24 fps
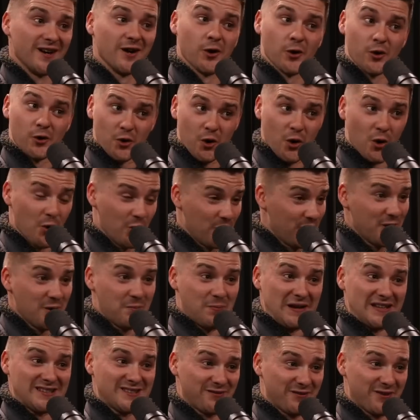or owning a
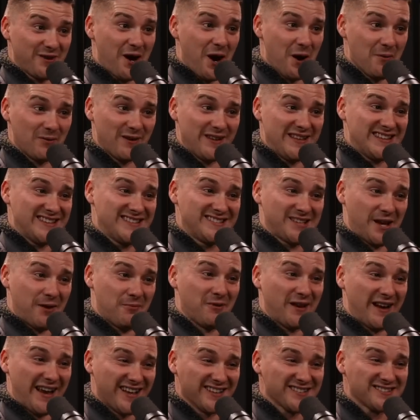piece of a company that
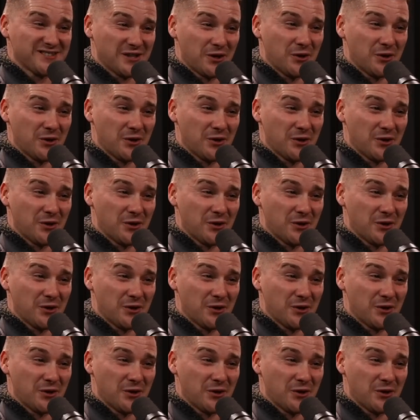someone else